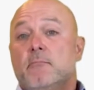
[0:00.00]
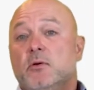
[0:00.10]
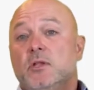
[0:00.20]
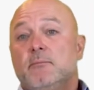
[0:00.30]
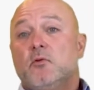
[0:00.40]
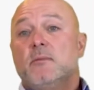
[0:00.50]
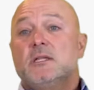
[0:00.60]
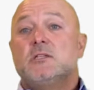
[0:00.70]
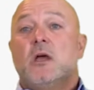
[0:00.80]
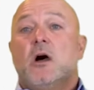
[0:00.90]
Building
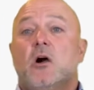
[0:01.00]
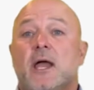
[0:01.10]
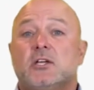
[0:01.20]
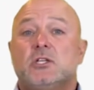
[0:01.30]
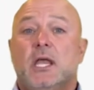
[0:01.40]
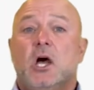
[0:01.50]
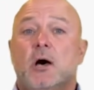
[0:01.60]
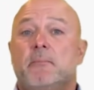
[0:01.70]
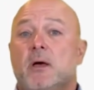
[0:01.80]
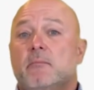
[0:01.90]
permits are actually
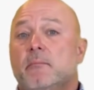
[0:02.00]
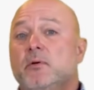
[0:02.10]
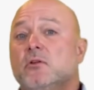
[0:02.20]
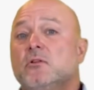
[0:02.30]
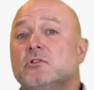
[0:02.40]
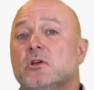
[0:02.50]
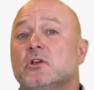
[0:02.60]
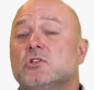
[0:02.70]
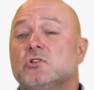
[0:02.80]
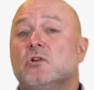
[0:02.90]
up, but builders are
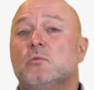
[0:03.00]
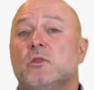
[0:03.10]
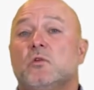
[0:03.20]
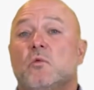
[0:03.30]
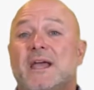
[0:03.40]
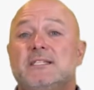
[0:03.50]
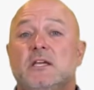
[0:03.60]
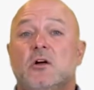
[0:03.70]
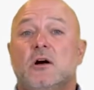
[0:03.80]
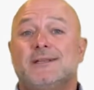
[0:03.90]
concerned with the
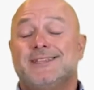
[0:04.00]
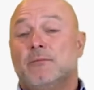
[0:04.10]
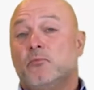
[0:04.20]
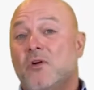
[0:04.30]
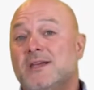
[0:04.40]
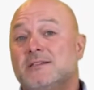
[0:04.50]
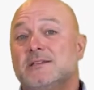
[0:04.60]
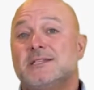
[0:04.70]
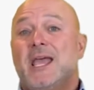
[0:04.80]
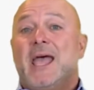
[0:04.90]
rising costs and
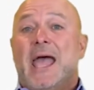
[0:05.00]
prices,